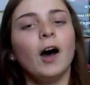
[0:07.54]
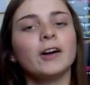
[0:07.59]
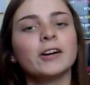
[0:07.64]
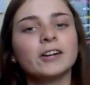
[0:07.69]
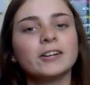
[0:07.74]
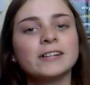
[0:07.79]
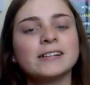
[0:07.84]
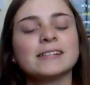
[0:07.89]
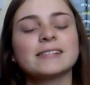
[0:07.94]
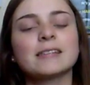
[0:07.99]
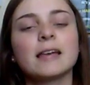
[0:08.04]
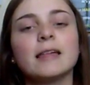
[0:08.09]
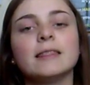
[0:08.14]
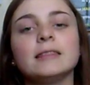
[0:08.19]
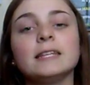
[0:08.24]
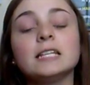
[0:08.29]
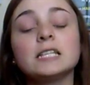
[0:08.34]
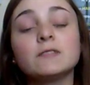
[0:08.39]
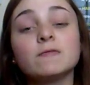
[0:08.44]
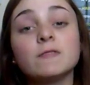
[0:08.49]
Hi guys,
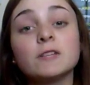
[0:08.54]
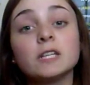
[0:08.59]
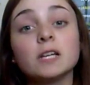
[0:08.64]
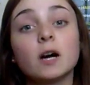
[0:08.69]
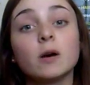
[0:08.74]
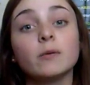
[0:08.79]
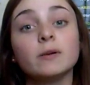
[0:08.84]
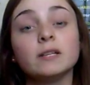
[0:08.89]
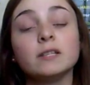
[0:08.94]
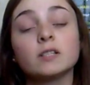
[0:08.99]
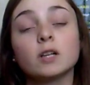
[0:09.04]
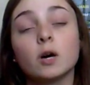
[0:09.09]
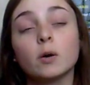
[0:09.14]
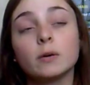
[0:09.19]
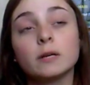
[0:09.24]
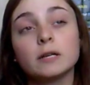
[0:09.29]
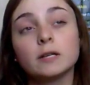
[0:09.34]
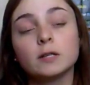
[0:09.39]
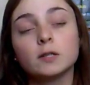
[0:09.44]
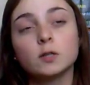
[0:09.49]
this video is
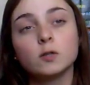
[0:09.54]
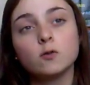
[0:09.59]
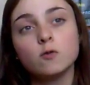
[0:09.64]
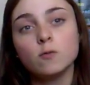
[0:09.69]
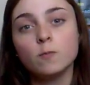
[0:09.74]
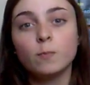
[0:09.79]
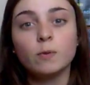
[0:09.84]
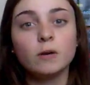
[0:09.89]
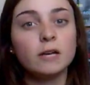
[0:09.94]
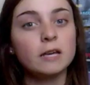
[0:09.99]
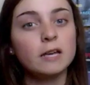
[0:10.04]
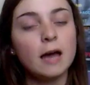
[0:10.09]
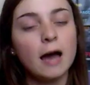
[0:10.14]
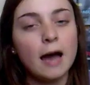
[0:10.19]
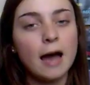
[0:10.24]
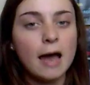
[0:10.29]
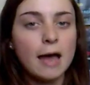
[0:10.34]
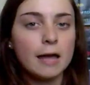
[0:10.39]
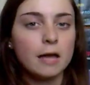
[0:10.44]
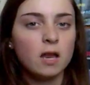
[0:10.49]
going to be
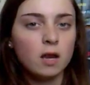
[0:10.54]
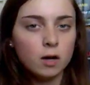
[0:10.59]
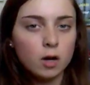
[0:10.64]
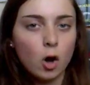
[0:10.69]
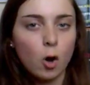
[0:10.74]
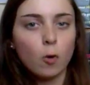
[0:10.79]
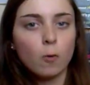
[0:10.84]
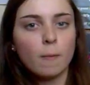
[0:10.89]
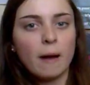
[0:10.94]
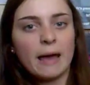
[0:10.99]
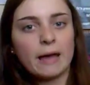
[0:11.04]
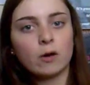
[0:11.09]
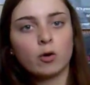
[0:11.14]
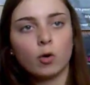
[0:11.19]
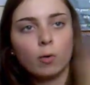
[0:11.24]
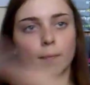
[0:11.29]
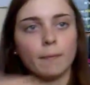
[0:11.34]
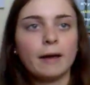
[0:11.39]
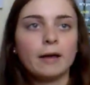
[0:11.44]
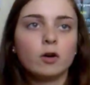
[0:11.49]
a no
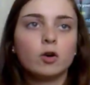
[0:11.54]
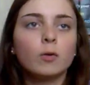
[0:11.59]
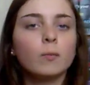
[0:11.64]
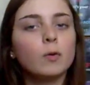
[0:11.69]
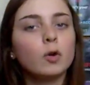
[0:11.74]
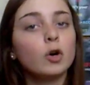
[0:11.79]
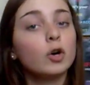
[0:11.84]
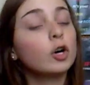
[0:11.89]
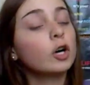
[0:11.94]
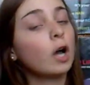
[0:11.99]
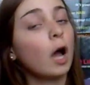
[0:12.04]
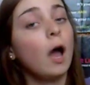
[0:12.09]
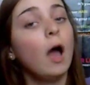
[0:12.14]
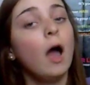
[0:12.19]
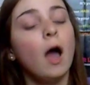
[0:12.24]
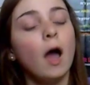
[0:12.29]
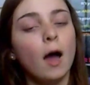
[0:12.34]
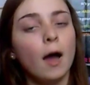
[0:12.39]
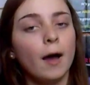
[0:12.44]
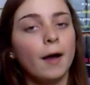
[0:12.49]
makeup look.
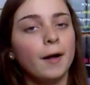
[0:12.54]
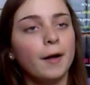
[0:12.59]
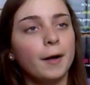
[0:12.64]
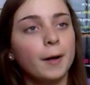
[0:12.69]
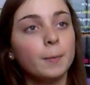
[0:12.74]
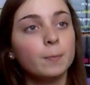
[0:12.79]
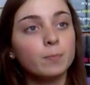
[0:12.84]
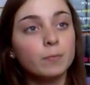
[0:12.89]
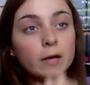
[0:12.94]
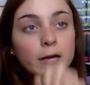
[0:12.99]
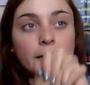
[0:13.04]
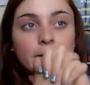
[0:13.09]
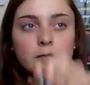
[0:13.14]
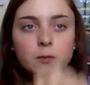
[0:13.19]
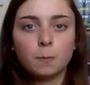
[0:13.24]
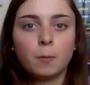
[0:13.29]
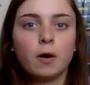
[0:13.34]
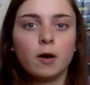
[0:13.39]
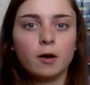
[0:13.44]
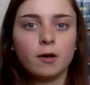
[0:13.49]

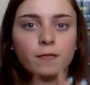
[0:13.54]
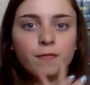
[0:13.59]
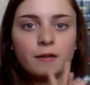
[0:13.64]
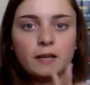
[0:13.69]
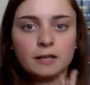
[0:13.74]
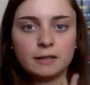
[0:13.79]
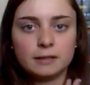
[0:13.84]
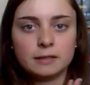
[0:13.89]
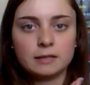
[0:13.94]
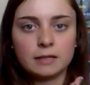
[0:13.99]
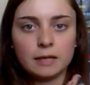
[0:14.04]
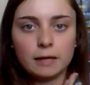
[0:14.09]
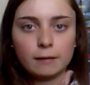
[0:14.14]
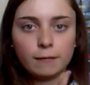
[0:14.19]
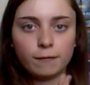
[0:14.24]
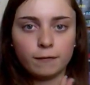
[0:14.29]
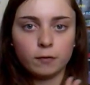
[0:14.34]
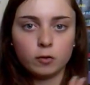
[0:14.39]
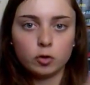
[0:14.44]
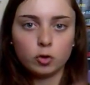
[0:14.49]
It's perfect
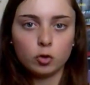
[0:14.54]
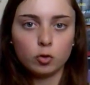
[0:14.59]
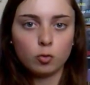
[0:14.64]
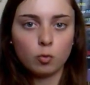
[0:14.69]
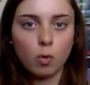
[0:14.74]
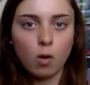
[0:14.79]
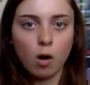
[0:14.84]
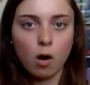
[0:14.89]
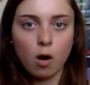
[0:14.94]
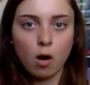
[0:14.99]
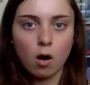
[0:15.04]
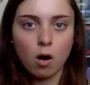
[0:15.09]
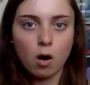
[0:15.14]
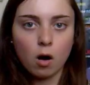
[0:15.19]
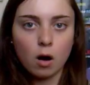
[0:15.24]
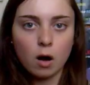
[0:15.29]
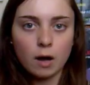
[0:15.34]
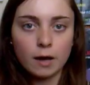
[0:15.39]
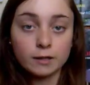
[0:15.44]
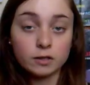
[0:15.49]
if you
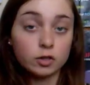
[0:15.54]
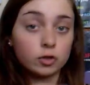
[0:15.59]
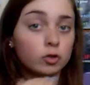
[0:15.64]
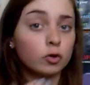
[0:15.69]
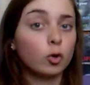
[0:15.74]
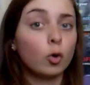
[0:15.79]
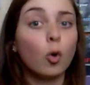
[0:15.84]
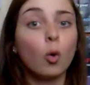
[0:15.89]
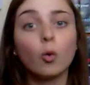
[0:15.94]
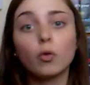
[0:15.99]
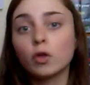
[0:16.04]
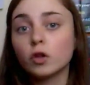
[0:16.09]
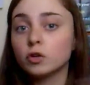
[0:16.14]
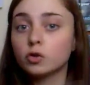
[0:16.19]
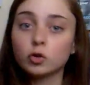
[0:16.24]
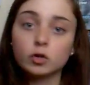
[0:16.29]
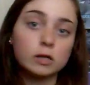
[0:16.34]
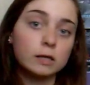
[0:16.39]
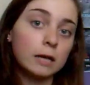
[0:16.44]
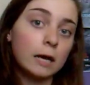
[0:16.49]
are at a school
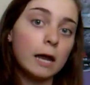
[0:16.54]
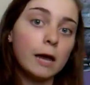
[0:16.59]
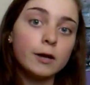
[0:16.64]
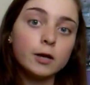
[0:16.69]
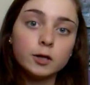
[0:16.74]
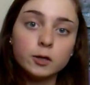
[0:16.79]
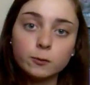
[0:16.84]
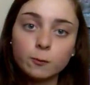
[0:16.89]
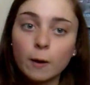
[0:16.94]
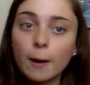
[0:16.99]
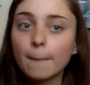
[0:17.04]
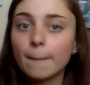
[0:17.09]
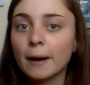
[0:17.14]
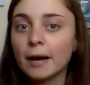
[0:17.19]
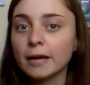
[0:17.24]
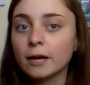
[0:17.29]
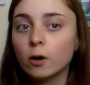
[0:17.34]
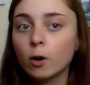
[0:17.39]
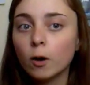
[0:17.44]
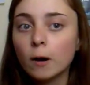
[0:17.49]
that doesn't allow you to wear
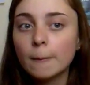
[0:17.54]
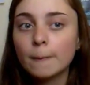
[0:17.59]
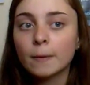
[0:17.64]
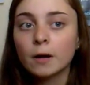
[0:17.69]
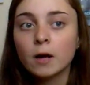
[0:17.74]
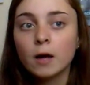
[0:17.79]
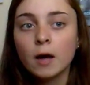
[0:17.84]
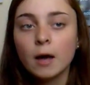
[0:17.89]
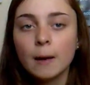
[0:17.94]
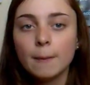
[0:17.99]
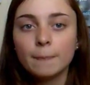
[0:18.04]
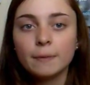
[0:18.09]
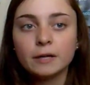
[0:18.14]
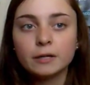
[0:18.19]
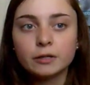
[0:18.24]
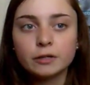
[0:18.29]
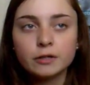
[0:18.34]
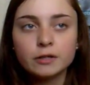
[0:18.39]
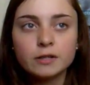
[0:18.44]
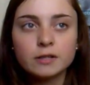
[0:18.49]
makeup,
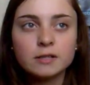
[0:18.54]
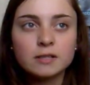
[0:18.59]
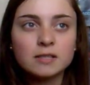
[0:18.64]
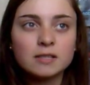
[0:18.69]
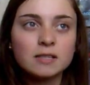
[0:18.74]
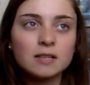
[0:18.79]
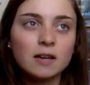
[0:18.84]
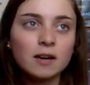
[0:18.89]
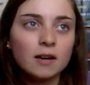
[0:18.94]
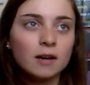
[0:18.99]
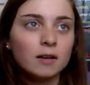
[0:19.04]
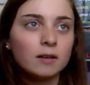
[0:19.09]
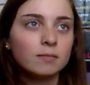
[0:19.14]
because